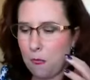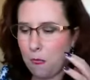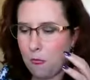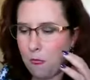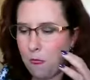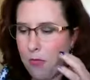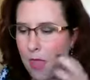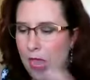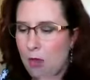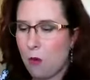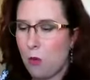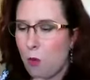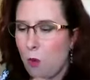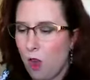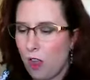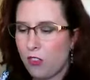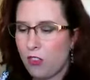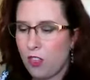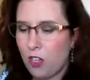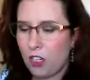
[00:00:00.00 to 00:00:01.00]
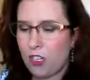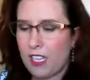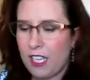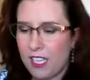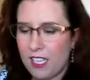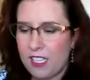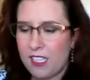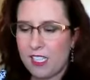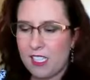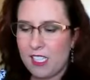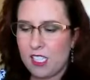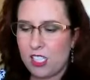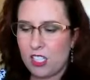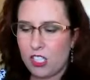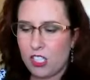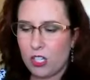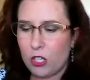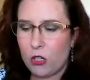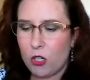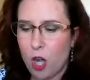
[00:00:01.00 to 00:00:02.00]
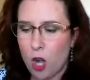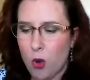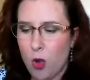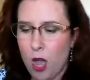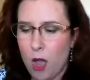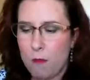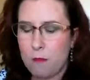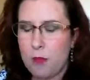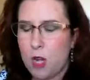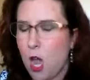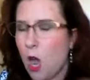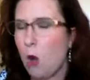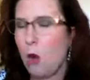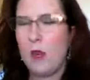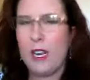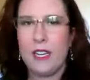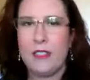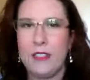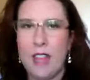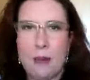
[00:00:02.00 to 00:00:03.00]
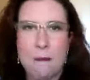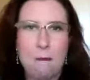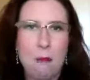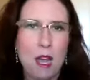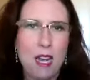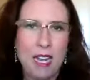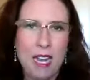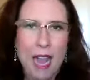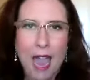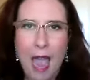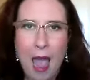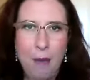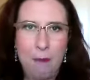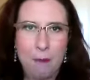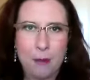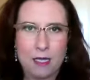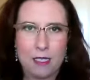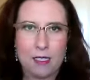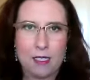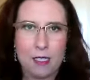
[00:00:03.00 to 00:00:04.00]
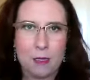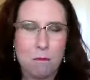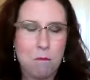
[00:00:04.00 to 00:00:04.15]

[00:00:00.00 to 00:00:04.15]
They want their kids to grow up knowing that money happens.